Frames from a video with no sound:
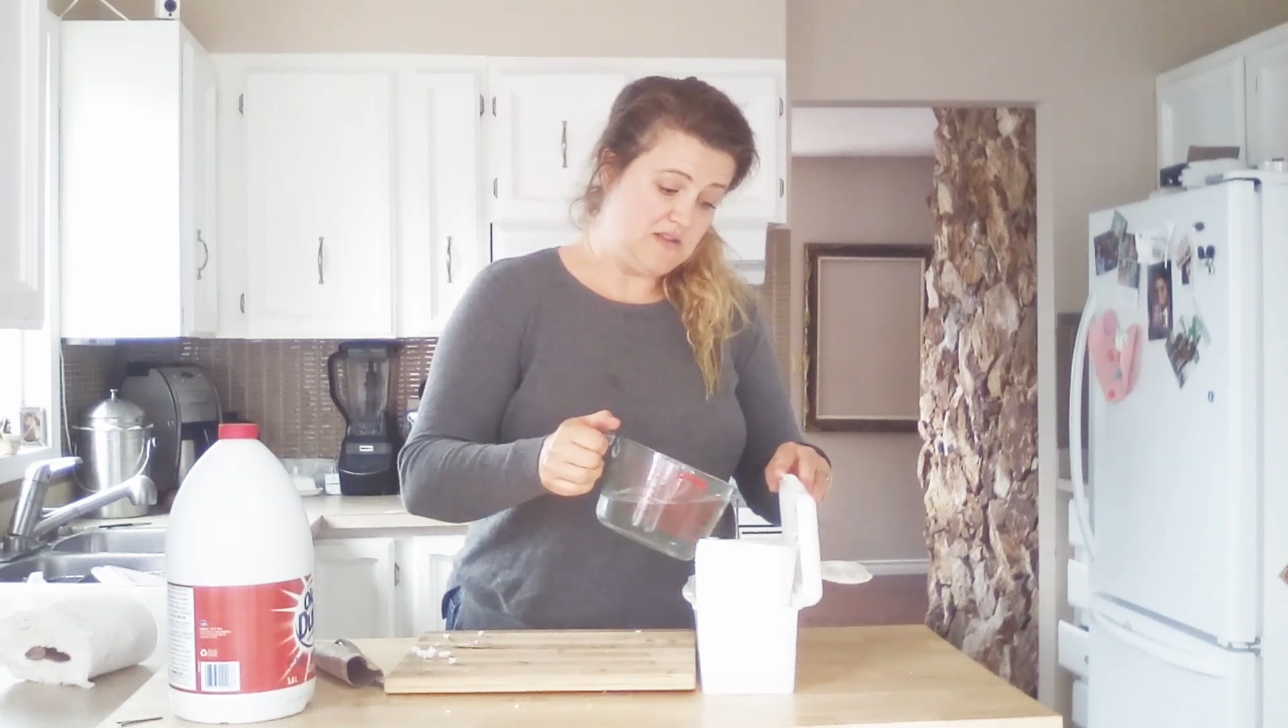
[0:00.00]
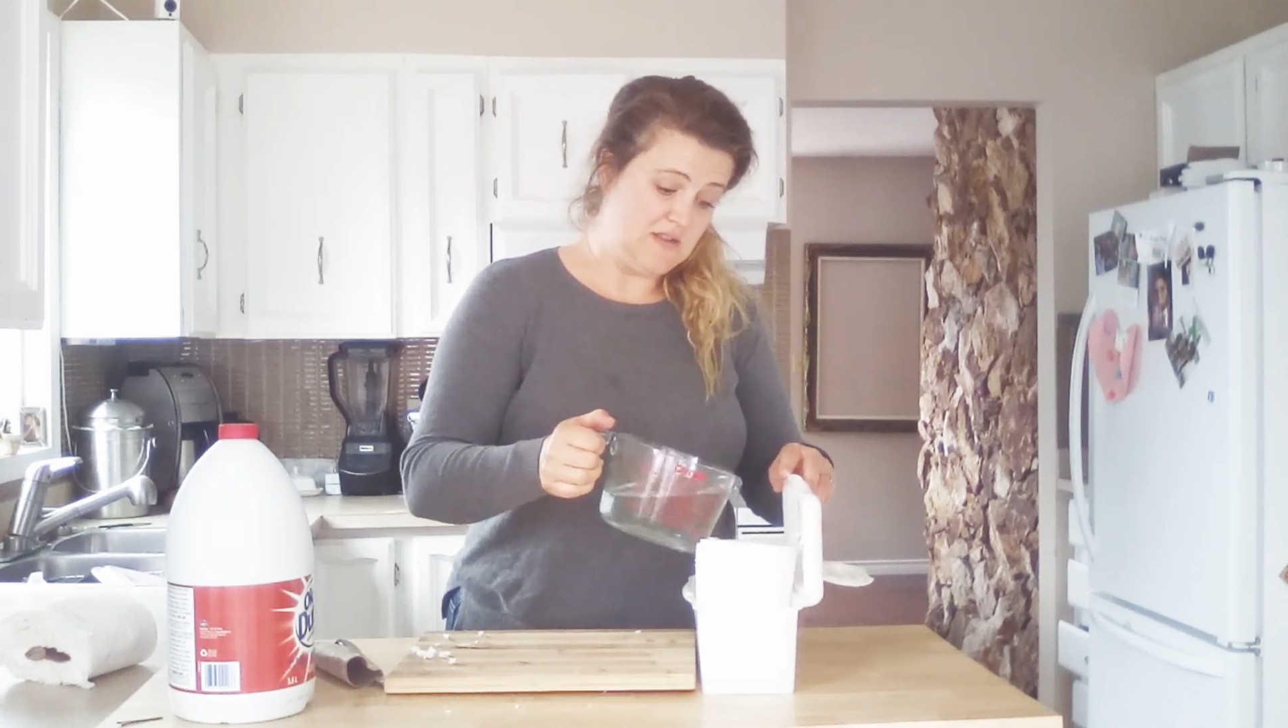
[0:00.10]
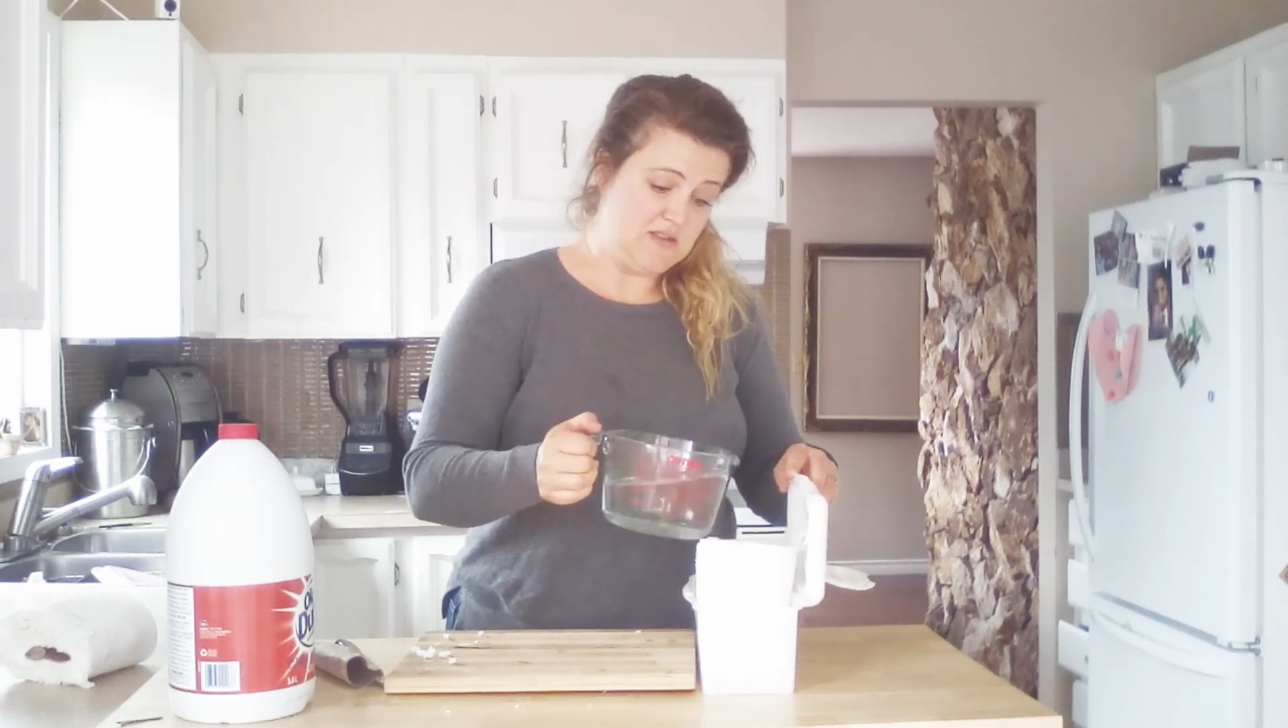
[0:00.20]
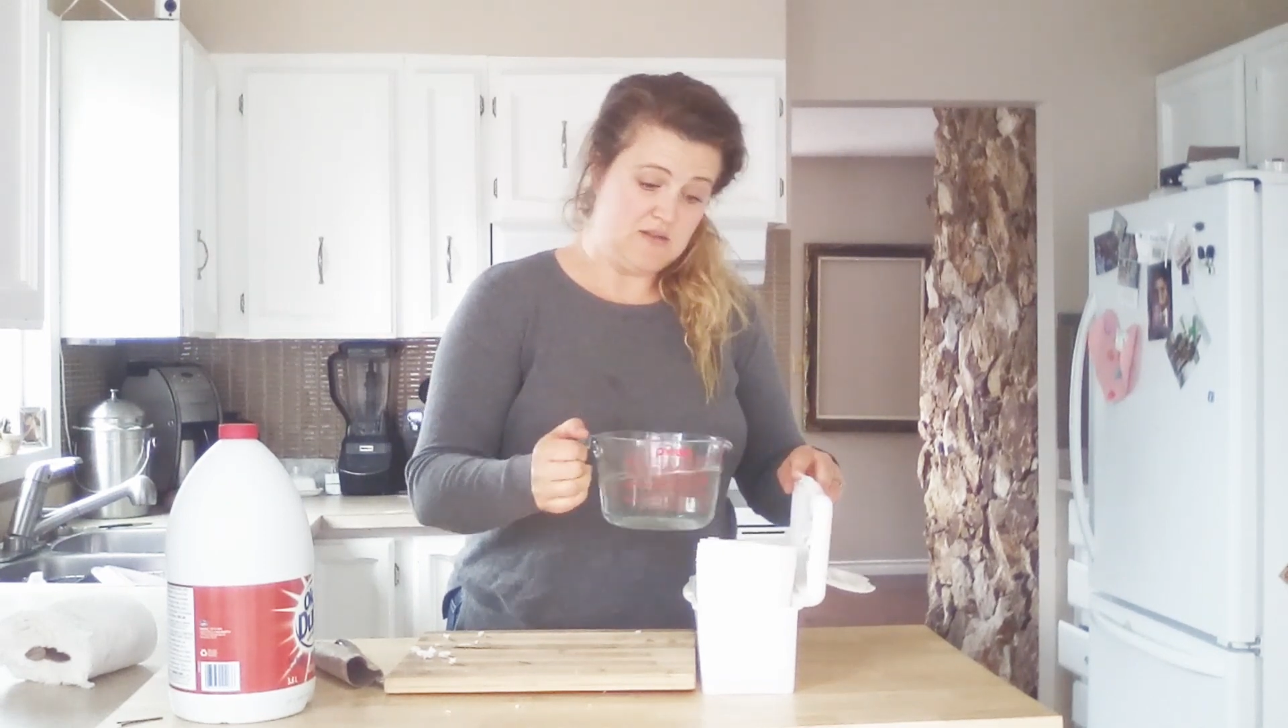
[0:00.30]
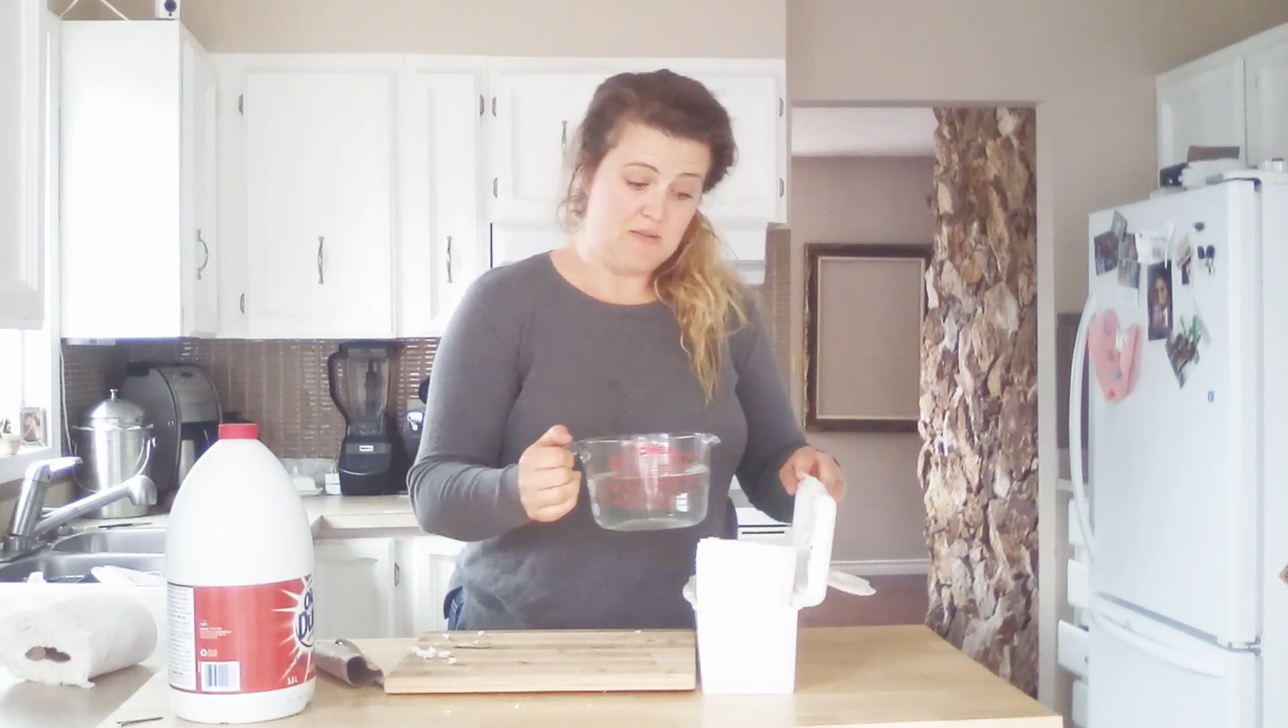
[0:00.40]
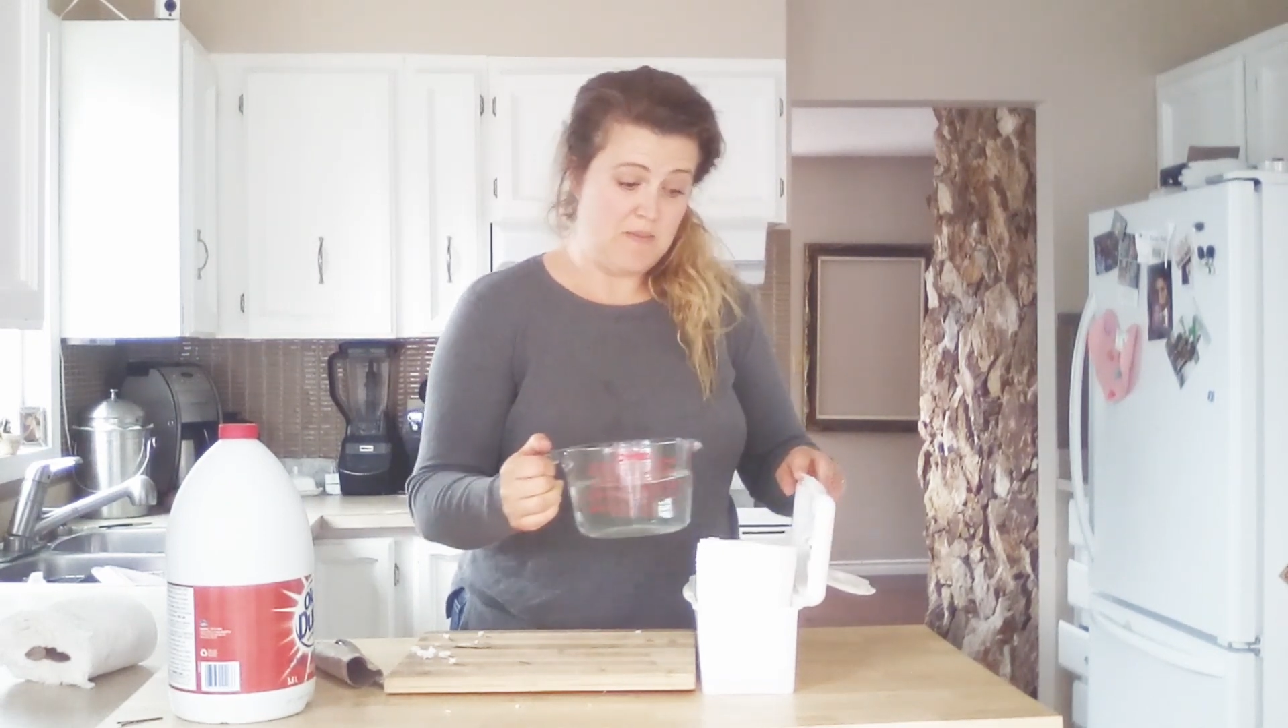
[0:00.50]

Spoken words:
it's